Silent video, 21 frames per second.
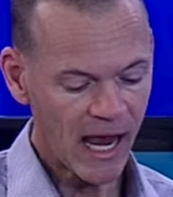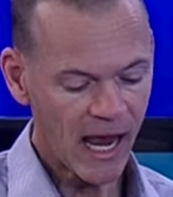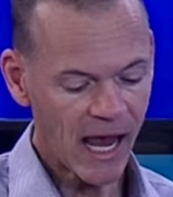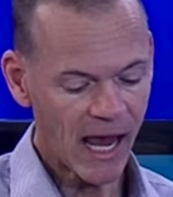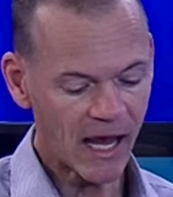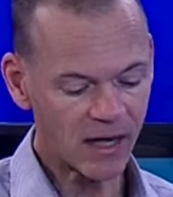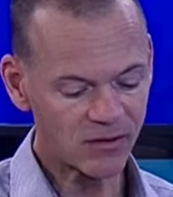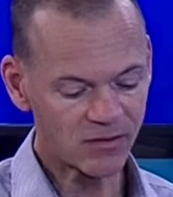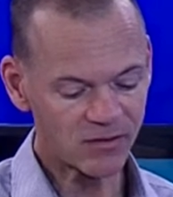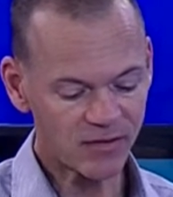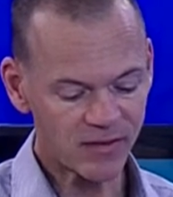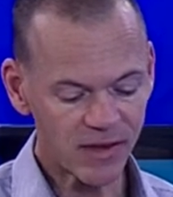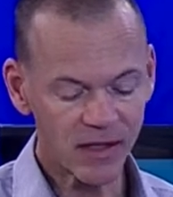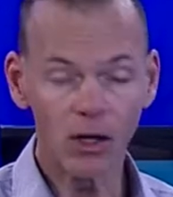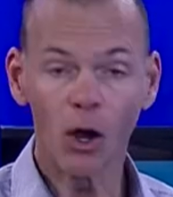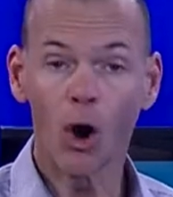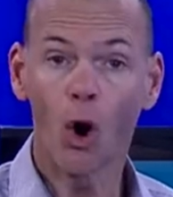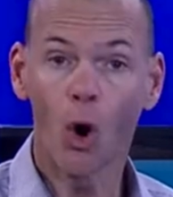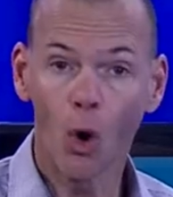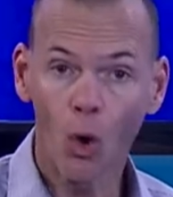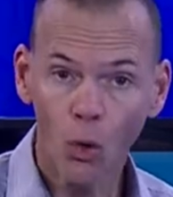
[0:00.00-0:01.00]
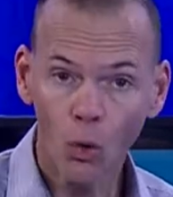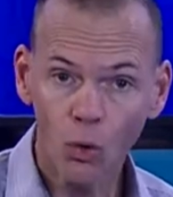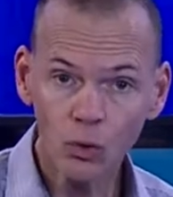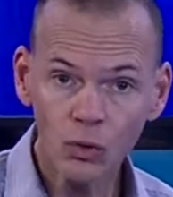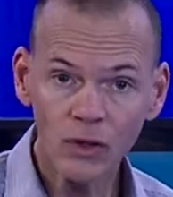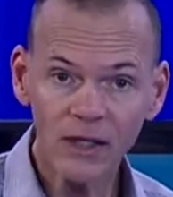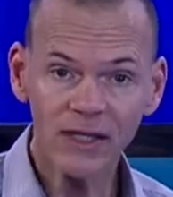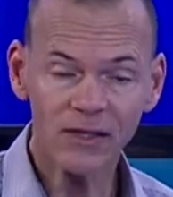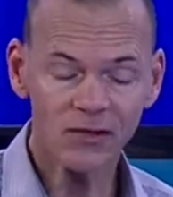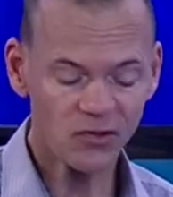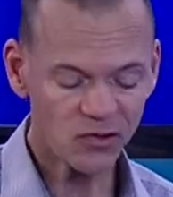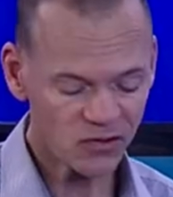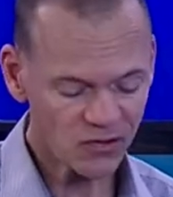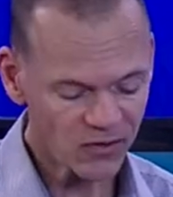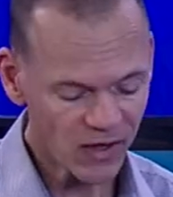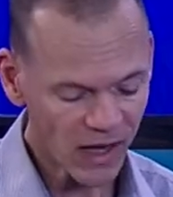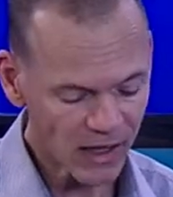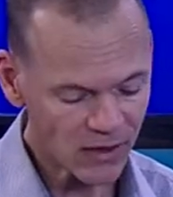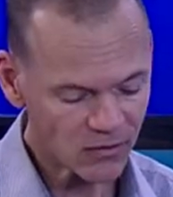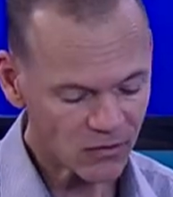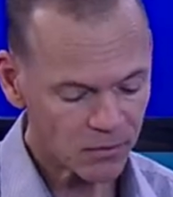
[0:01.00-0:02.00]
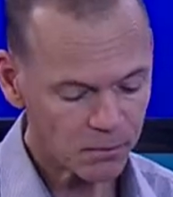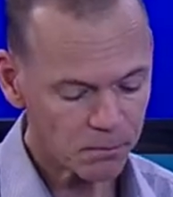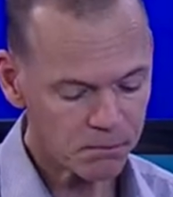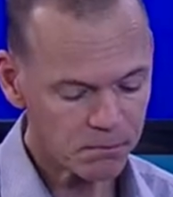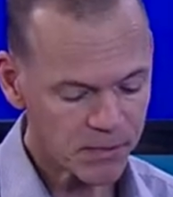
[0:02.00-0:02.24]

And it's the only state